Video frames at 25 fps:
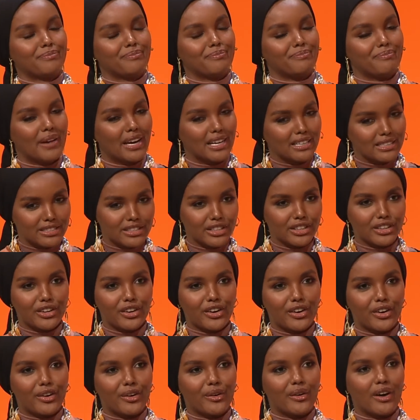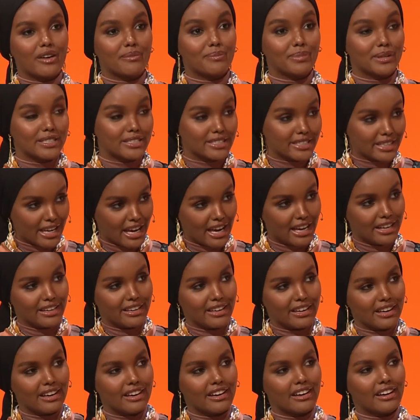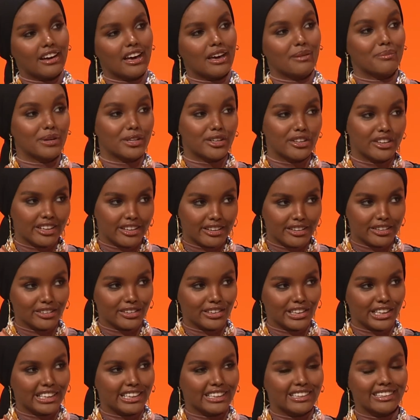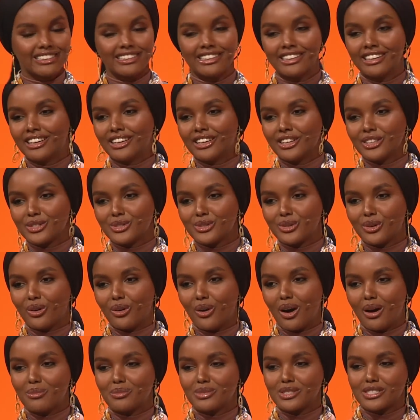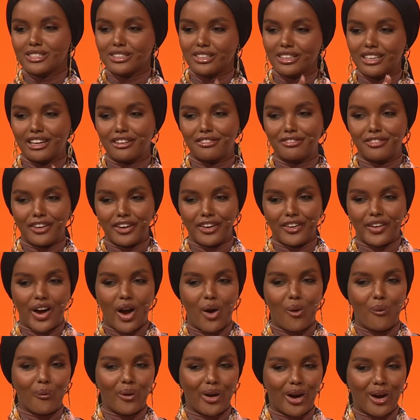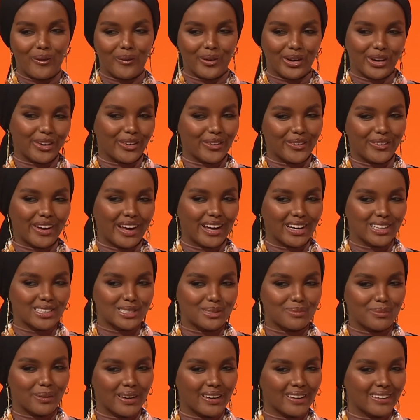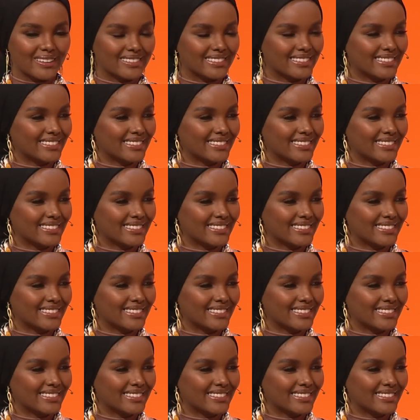Mexico, I've been to Kenya, I've been to Italy. So I'm still like figuring out where I want to go next, but.